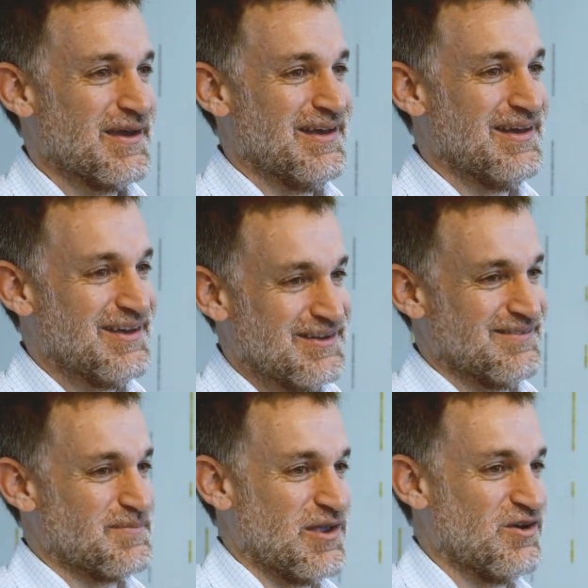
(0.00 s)

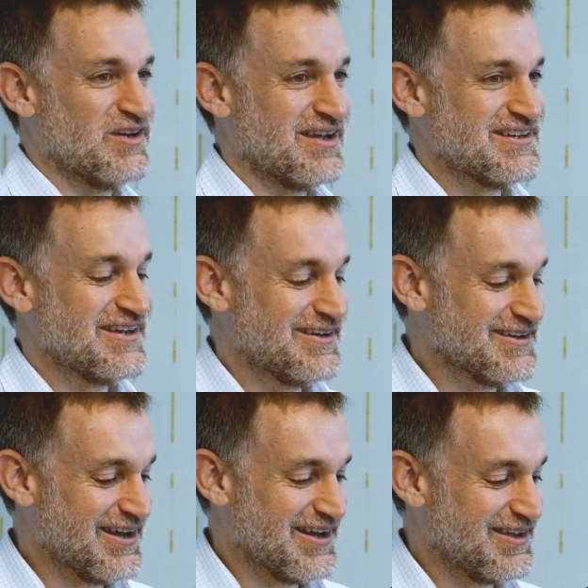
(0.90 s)
And, in
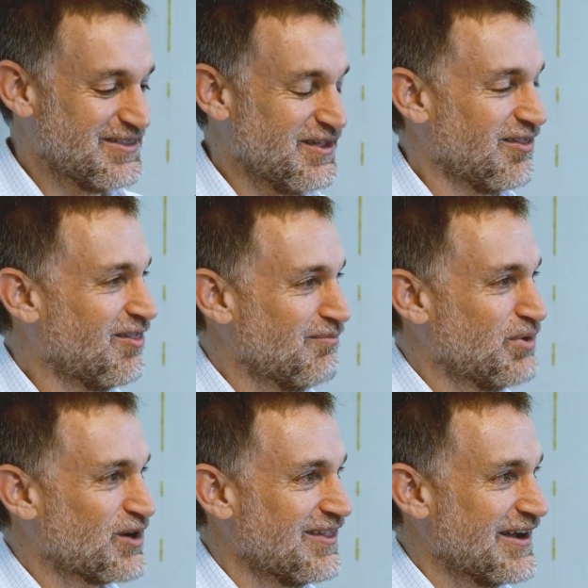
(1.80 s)
1989, the
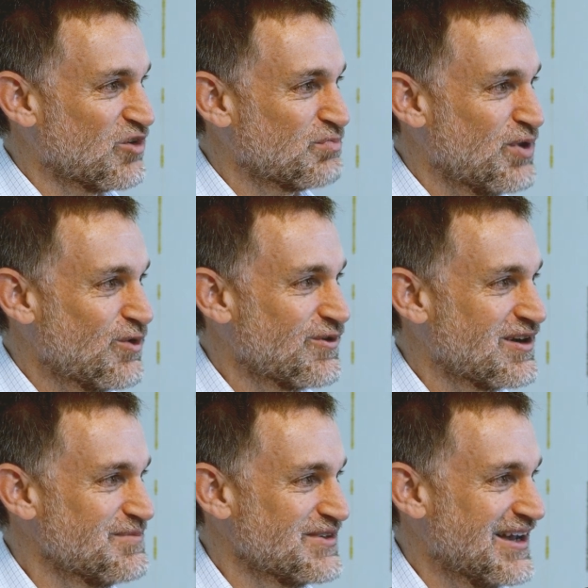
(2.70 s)
book Liar's Poker comes